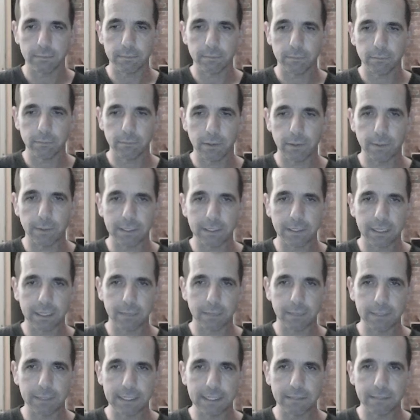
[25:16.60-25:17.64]
where we'd
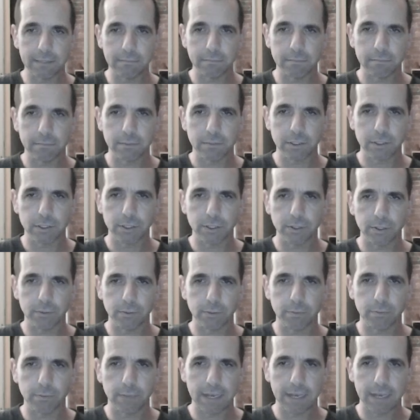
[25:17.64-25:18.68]
come in to
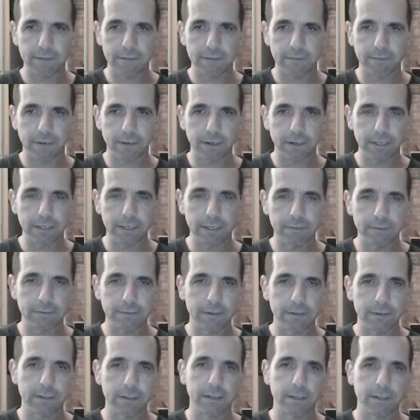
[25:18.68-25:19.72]
F5.
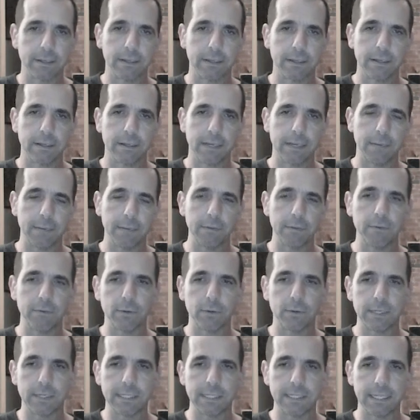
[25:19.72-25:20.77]
And we've
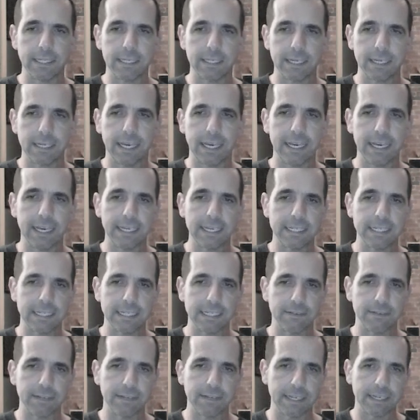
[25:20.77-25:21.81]
already seen that King
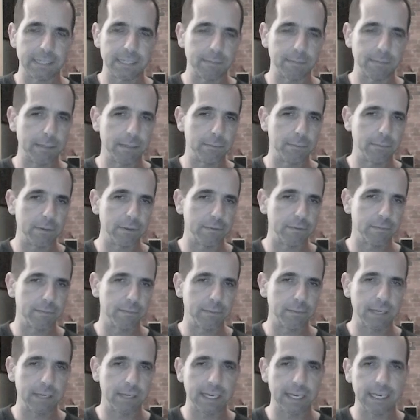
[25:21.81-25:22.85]
E7 gets met with
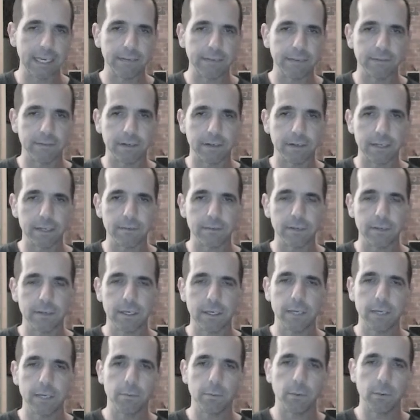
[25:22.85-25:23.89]
King E5.
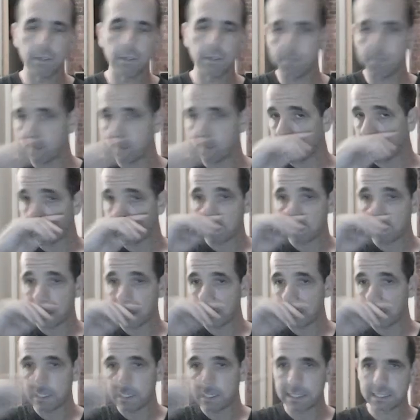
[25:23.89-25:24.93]
But what if black
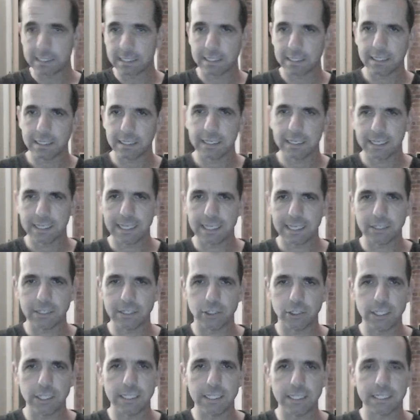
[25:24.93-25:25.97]
plays King
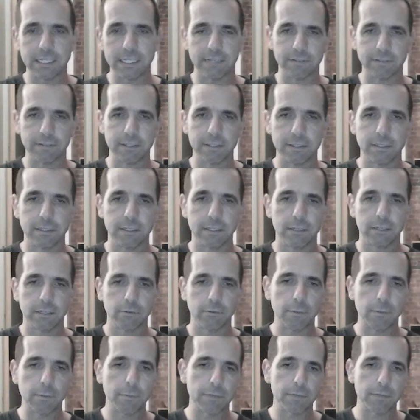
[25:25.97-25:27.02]
G7?
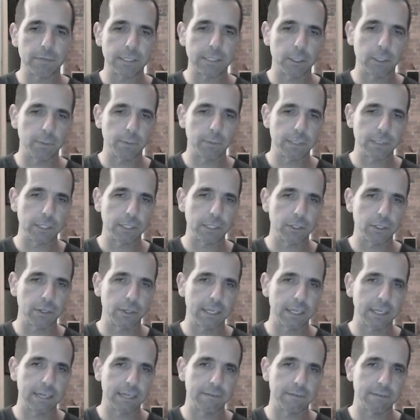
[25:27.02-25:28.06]
Remember, it's the opposition on the
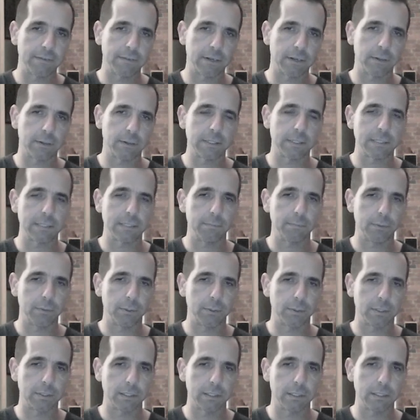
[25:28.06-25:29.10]
F file that's
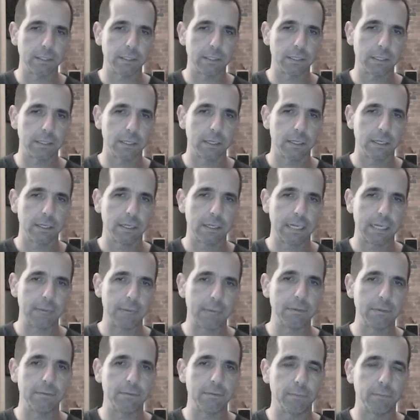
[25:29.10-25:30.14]
important, and
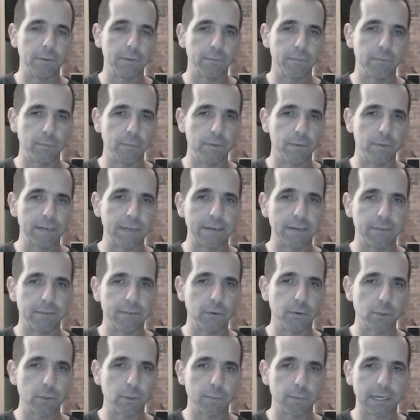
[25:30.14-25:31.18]
we've now
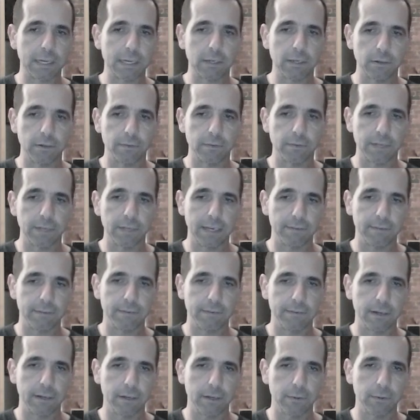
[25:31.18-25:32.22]
forced black off the F
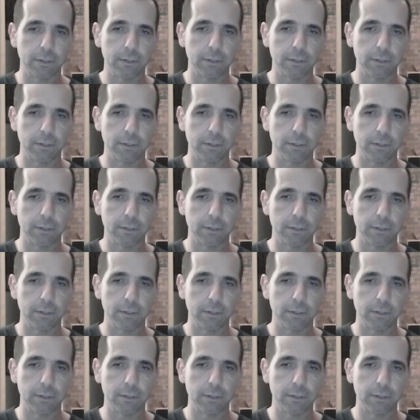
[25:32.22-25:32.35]
file,